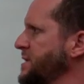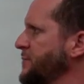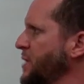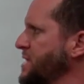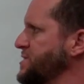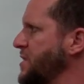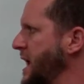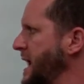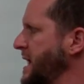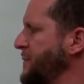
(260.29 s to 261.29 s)
The British
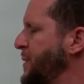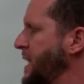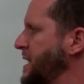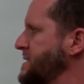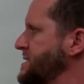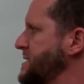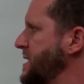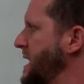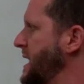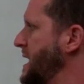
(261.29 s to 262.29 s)
grant independence
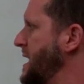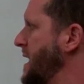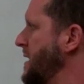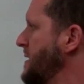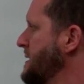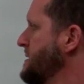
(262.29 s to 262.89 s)
to India,